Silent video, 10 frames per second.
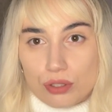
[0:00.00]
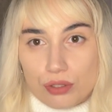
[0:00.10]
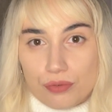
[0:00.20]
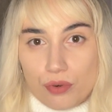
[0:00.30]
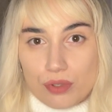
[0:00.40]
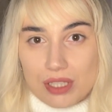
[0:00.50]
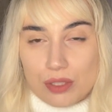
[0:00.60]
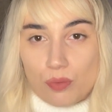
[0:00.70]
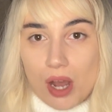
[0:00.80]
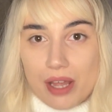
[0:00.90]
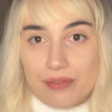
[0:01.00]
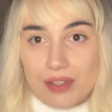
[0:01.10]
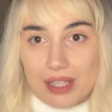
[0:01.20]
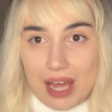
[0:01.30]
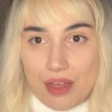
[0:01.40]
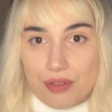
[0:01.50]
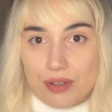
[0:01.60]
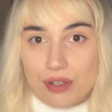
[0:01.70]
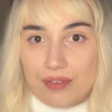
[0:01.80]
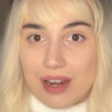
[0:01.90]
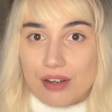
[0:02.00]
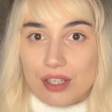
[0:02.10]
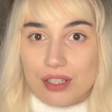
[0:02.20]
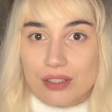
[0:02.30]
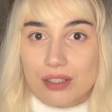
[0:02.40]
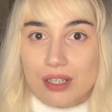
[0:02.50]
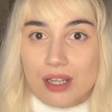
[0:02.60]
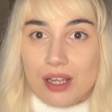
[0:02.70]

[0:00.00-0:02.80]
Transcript: to divorce his wife, Catherine of Aragon,